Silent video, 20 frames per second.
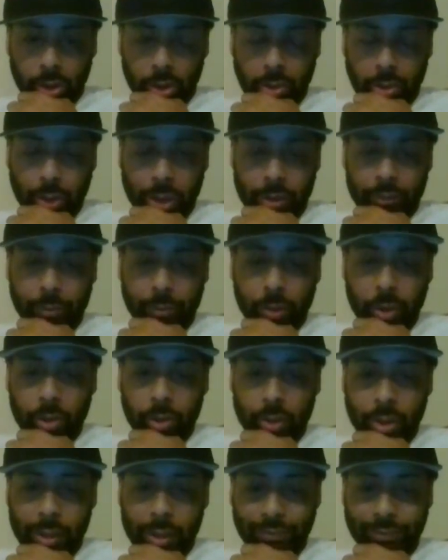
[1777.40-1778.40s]

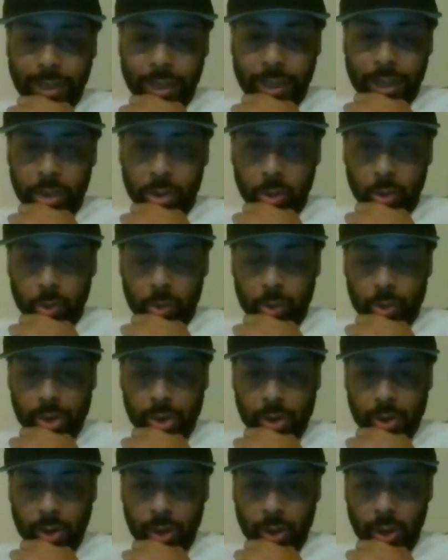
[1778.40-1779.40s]
You have
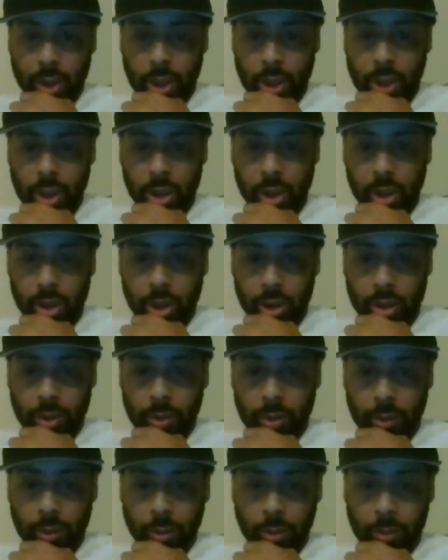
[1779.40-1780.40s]
Daniels
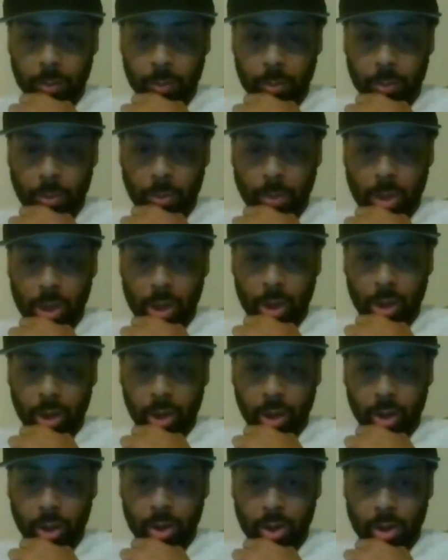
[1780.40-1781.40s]
and
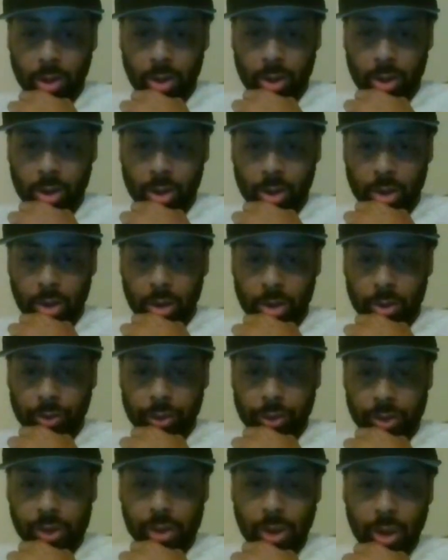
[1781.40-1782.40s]
Marla
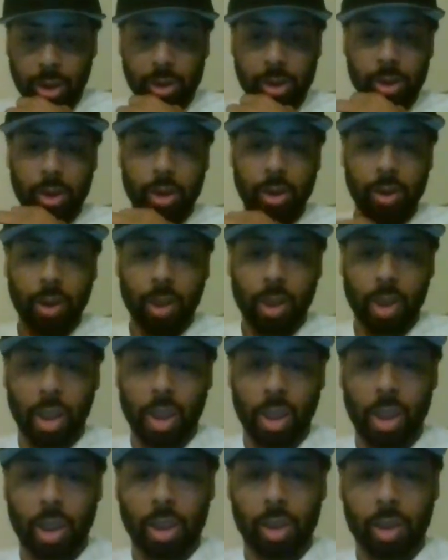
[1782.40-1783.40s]
discussing
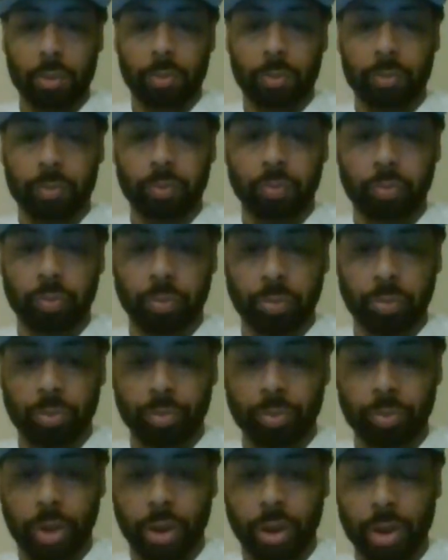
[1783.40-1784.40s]

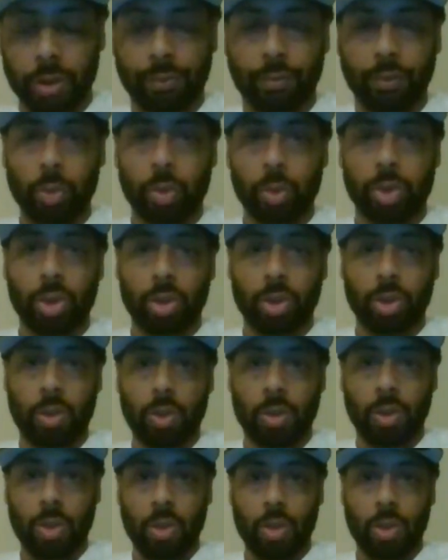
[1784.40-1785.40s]
his future.
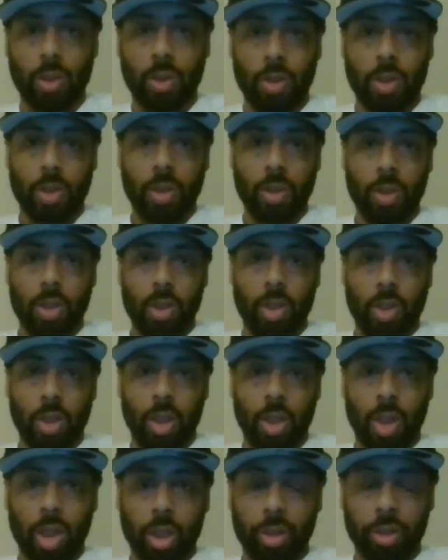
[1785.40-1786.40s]

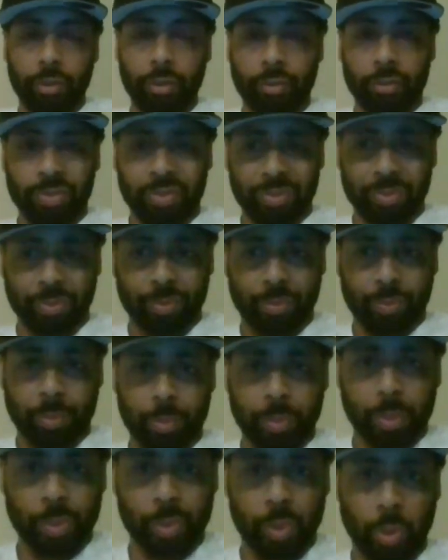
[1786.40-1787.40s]
They
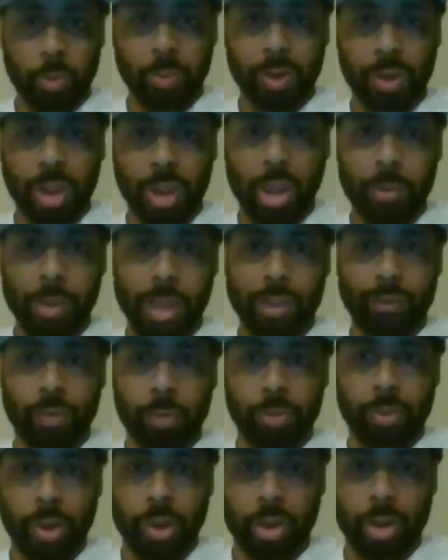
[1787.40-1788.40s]
presumably came back
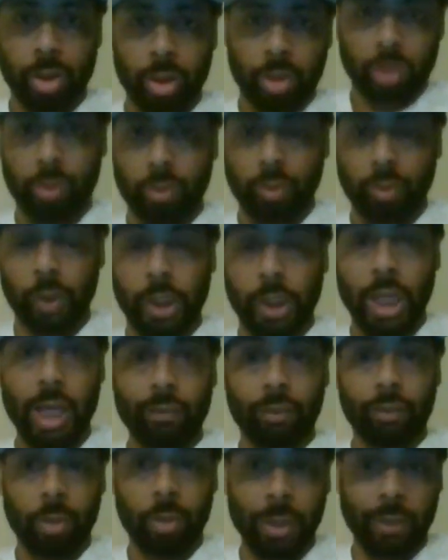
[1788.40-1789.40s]
from dinner, or they have came